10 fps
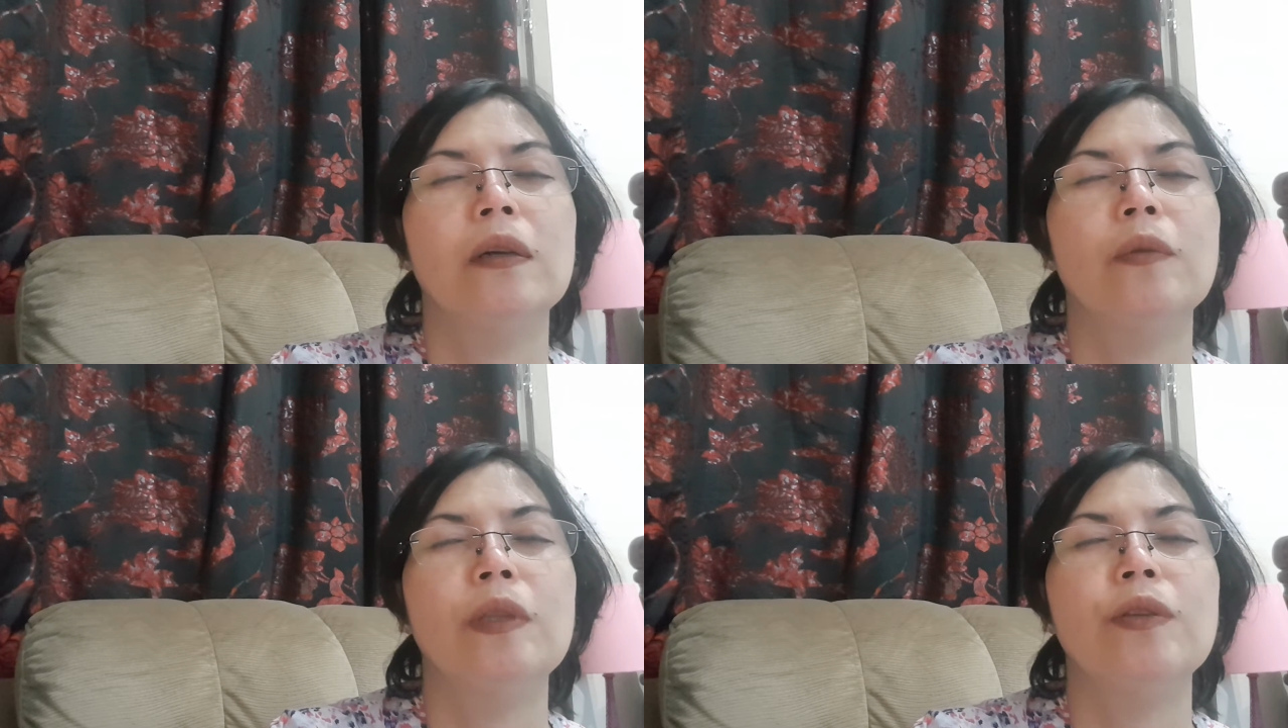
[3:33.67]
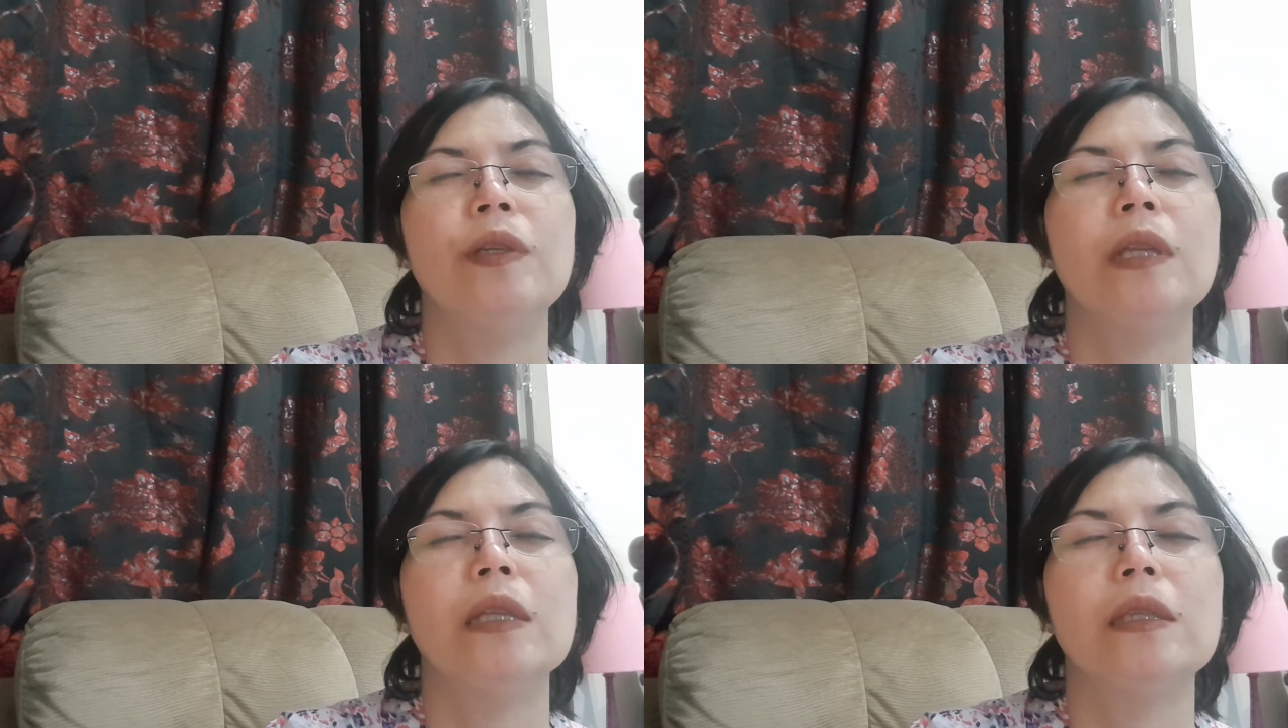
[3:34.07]
when you're
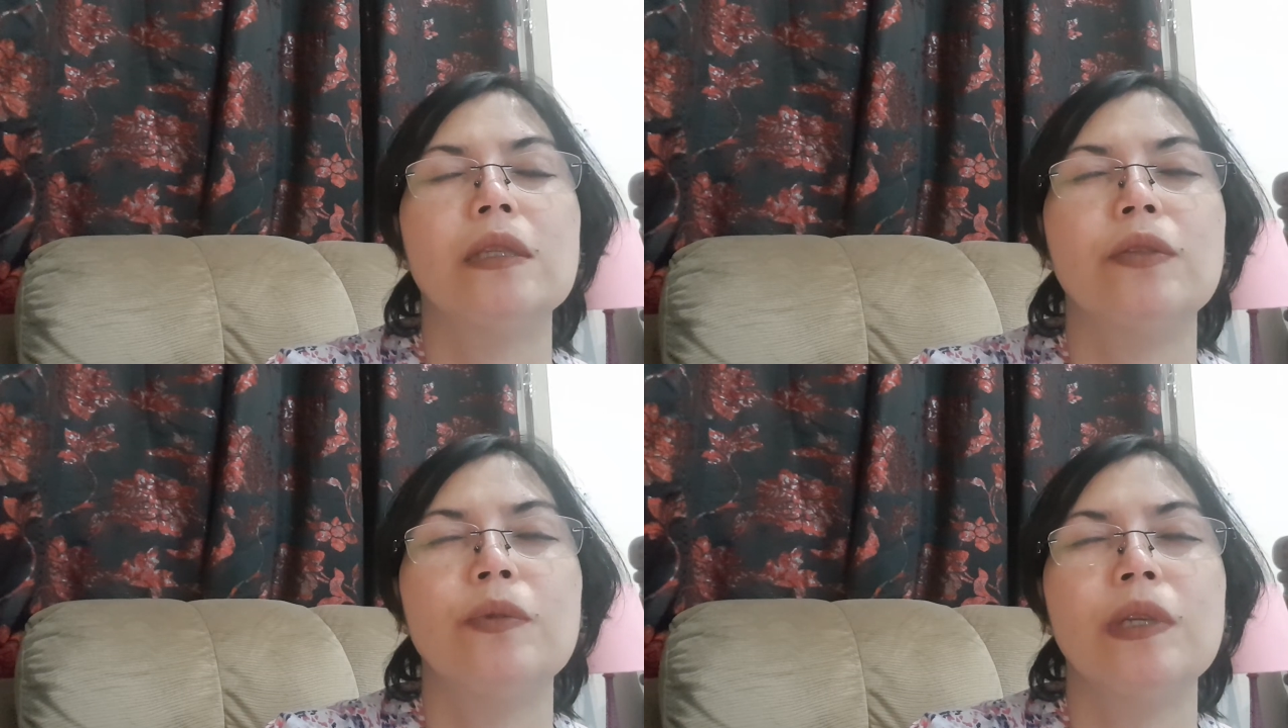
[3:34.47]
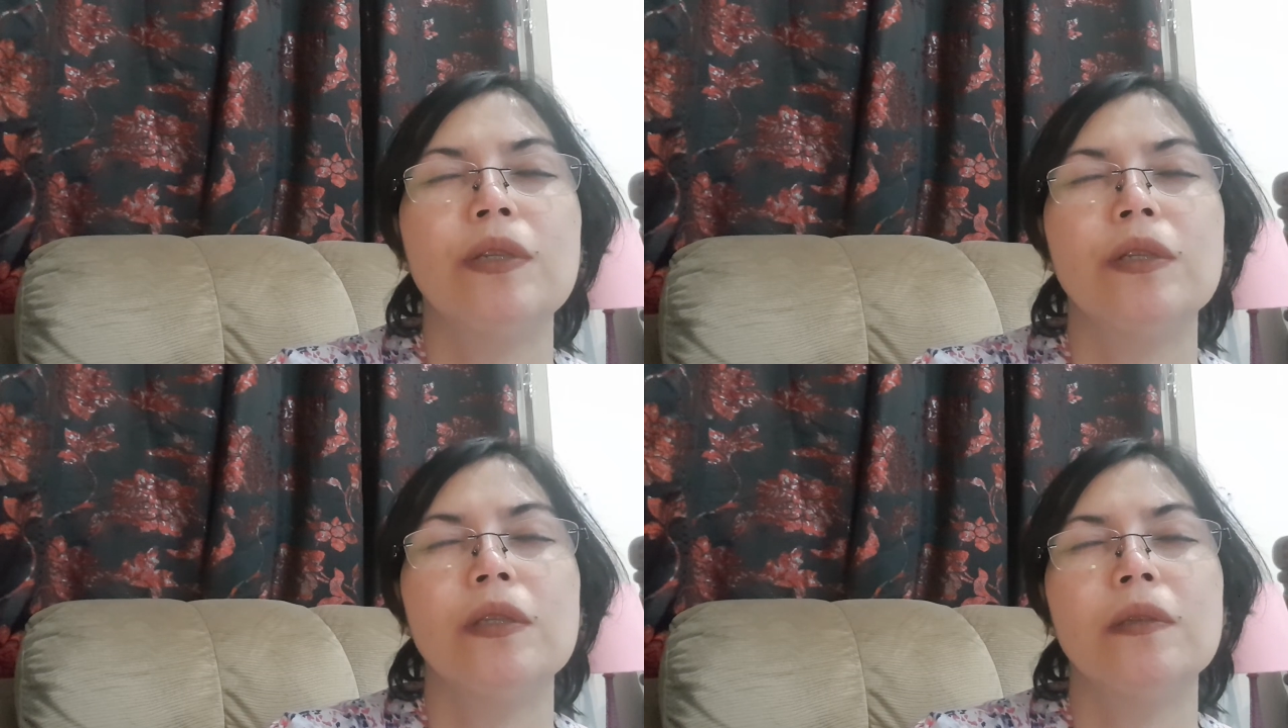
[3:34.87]
in that
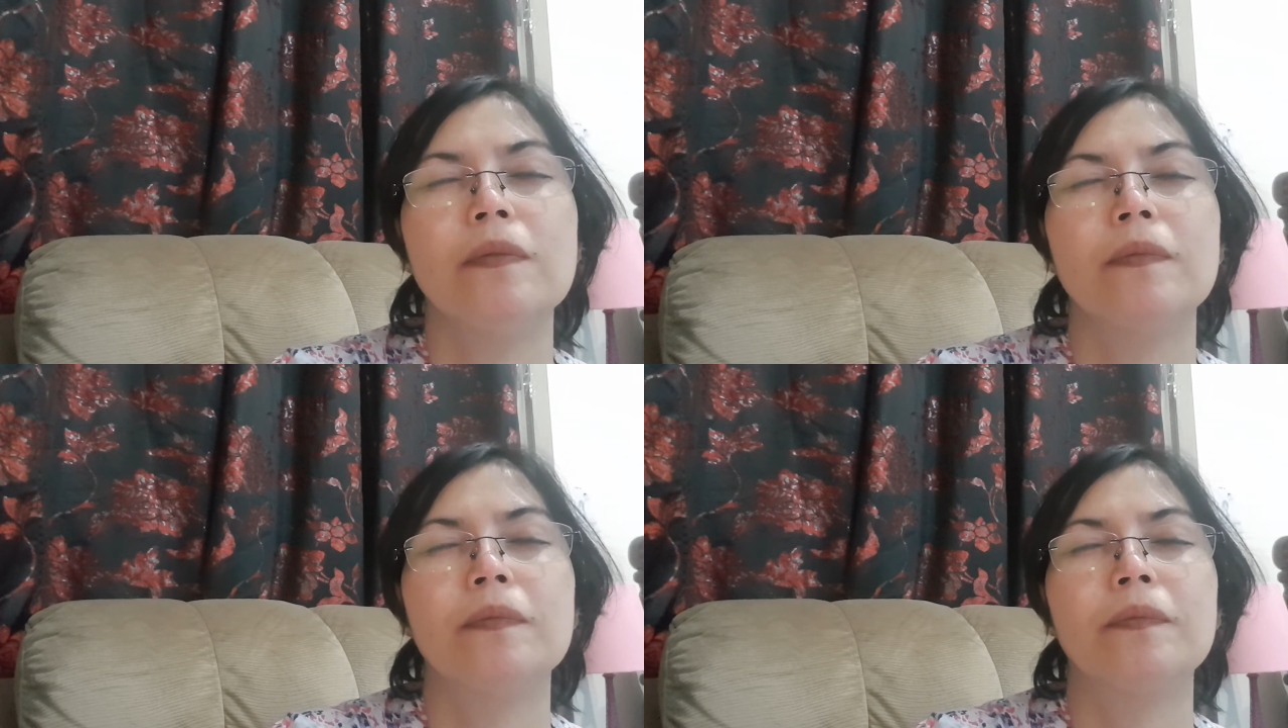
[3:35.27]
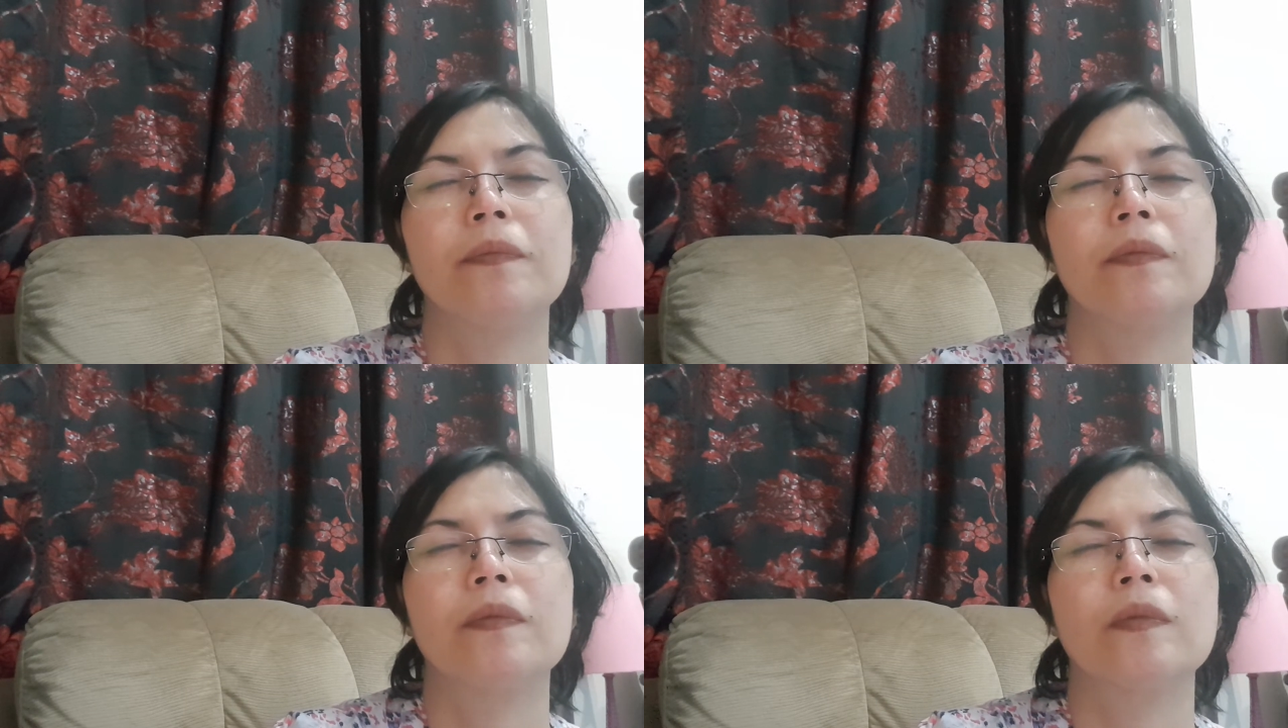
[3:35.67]
situation,
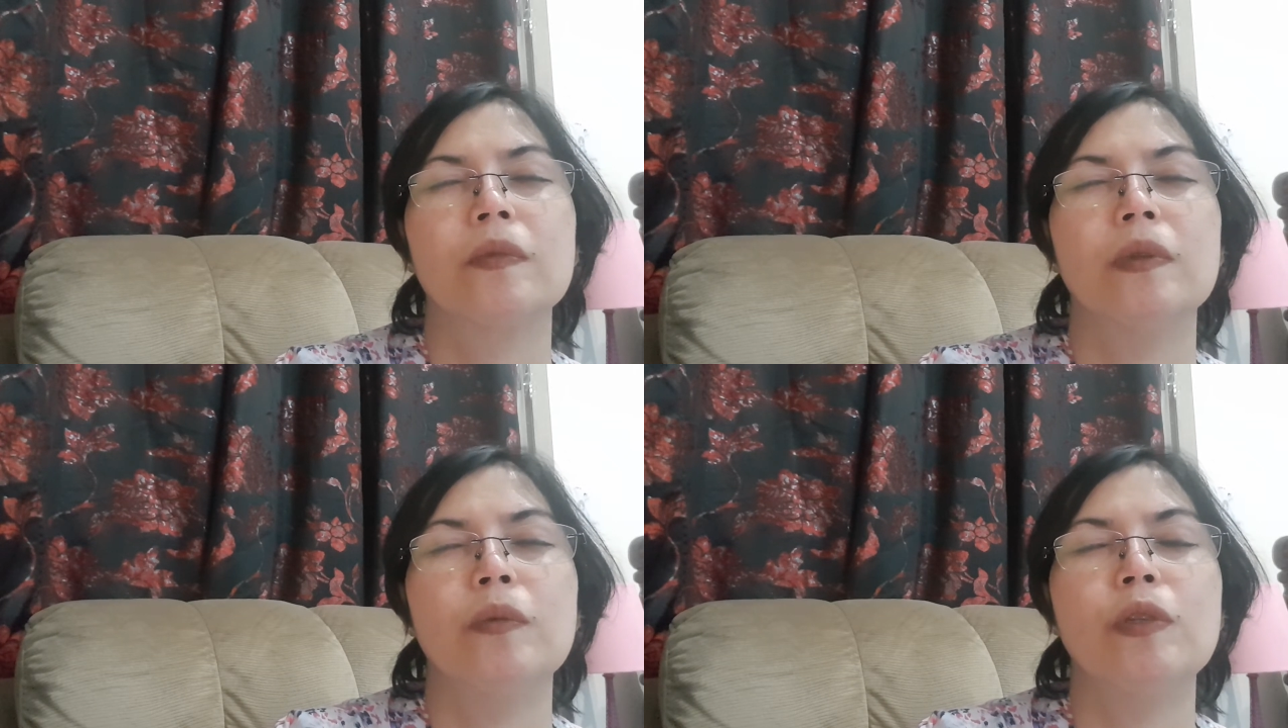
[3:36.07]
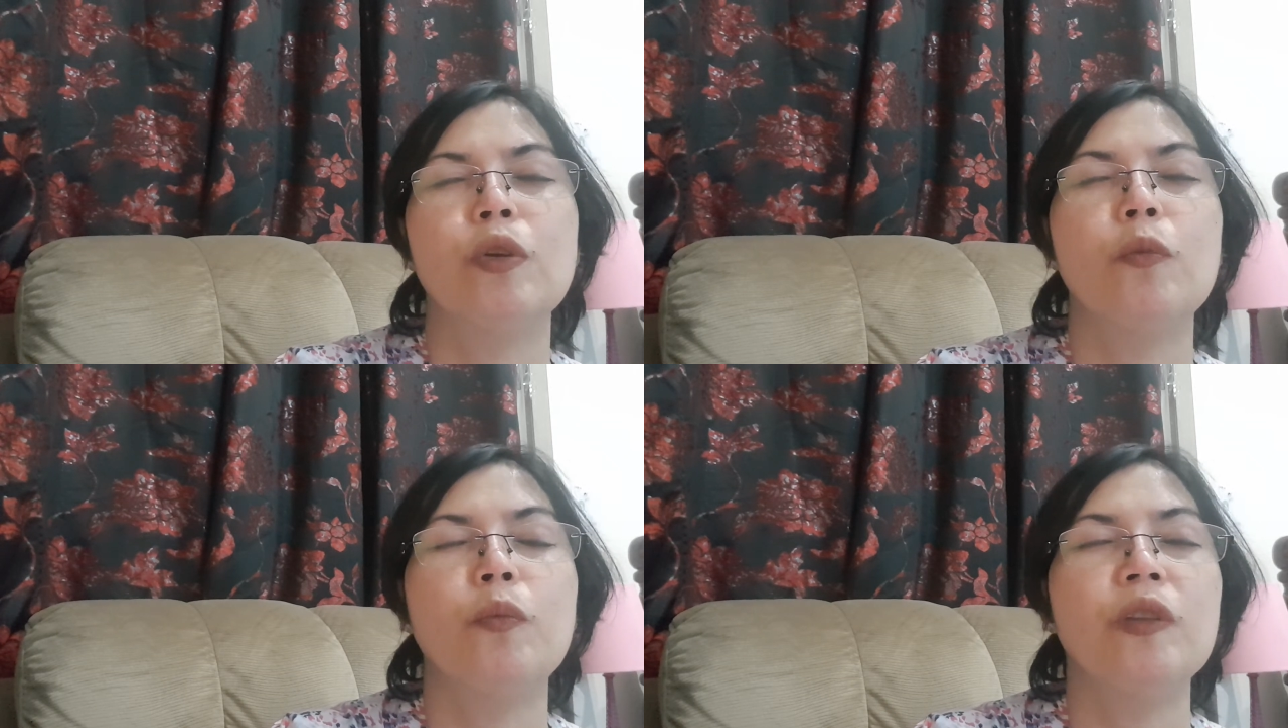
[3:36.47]
which
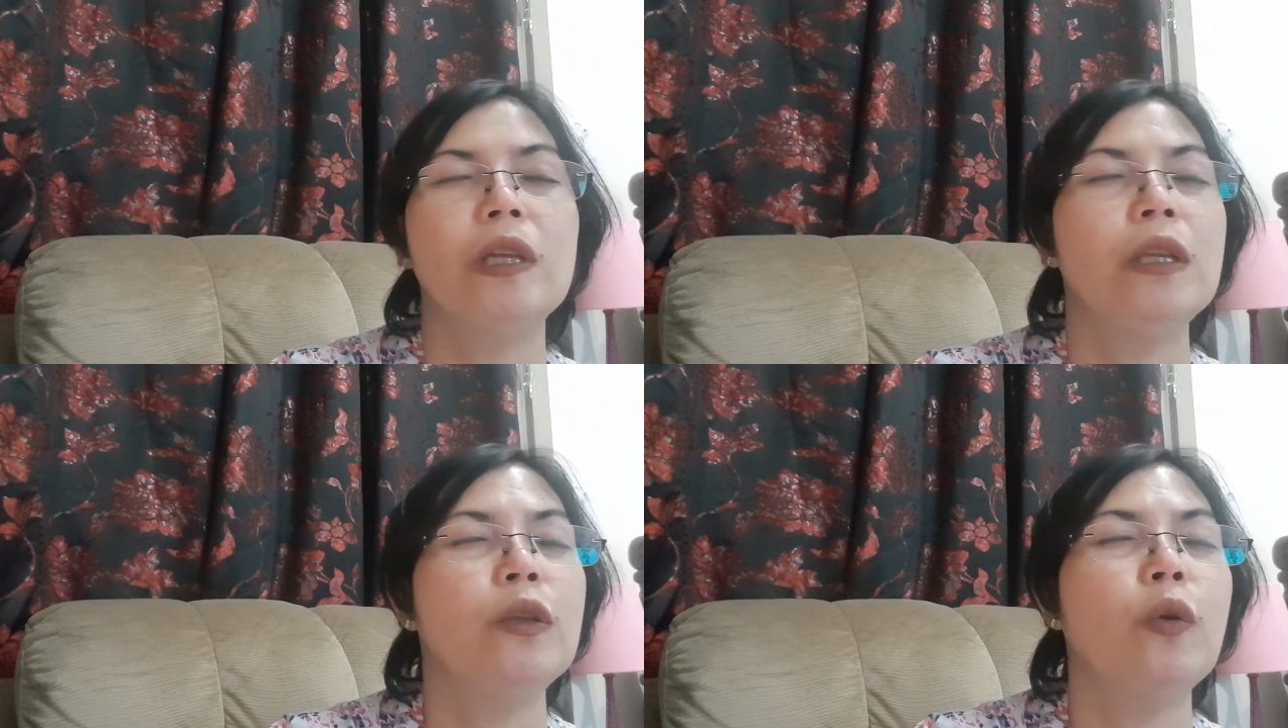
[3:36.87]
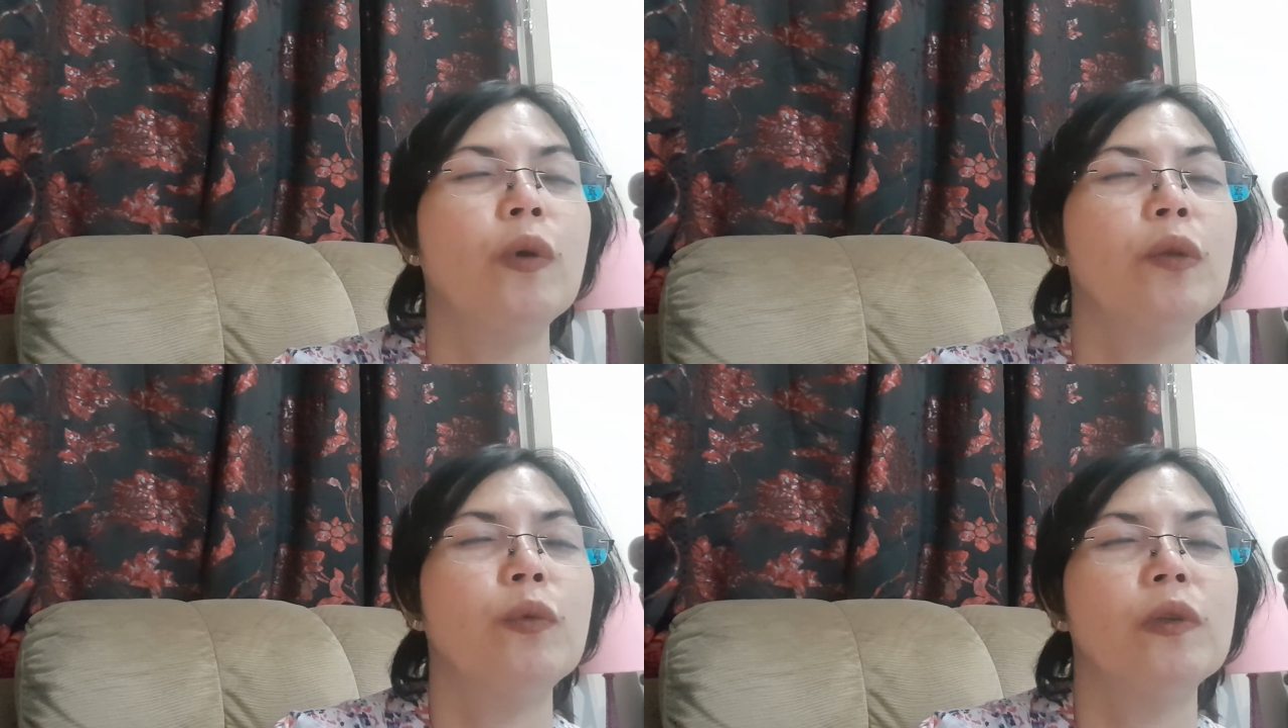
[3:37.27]
hopefully no
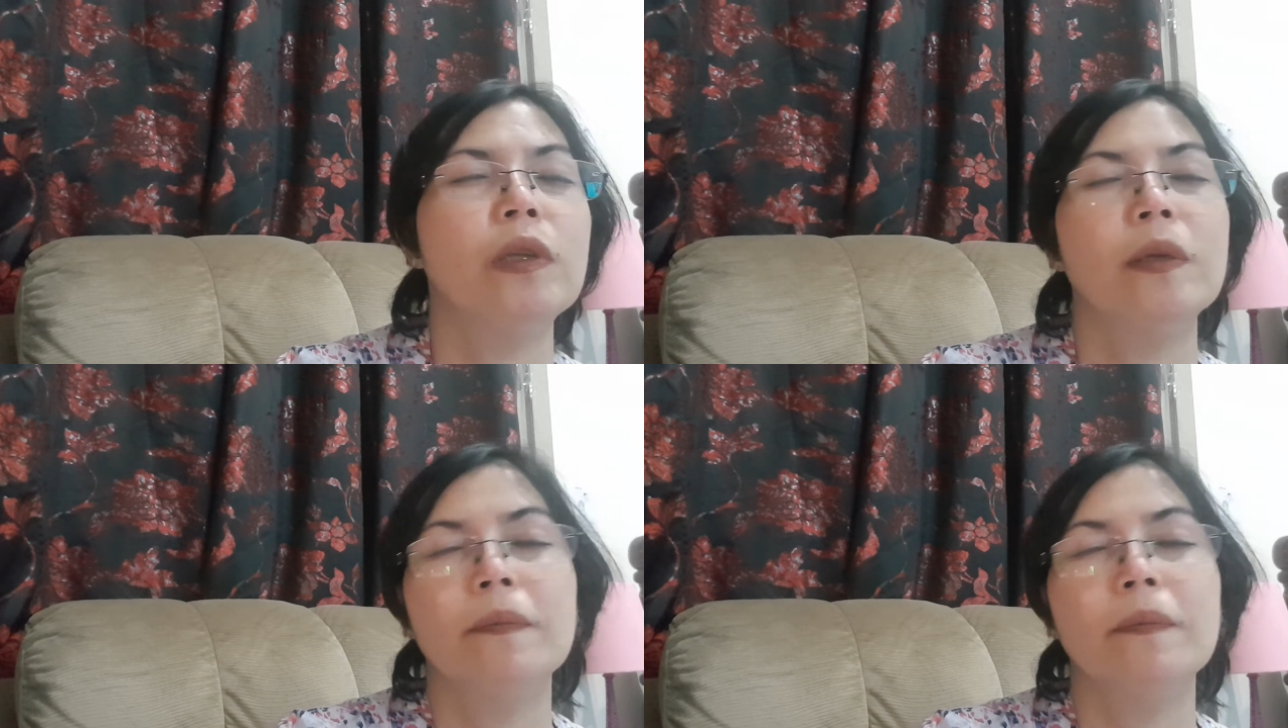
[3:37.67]
one would.